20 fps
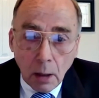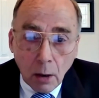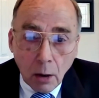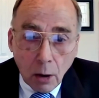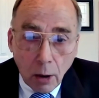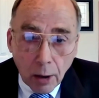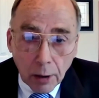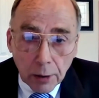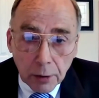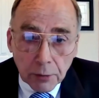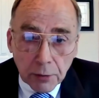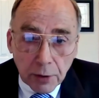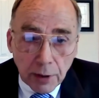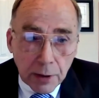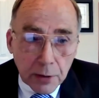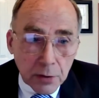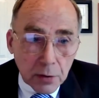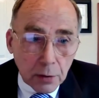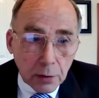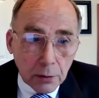Harder
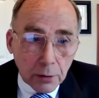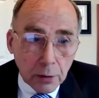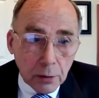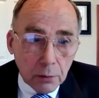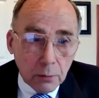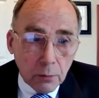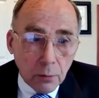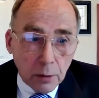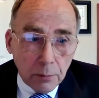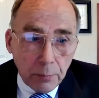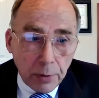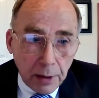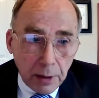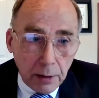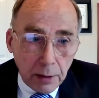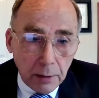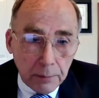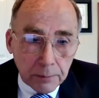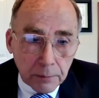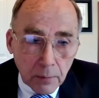things to do would
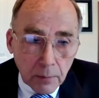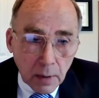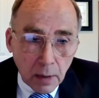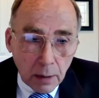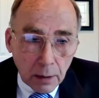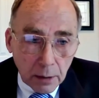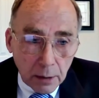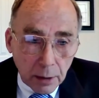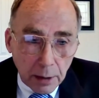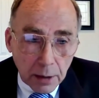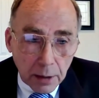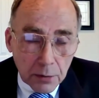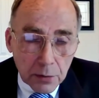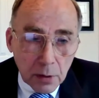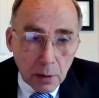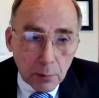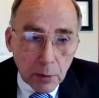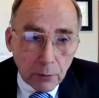be getting some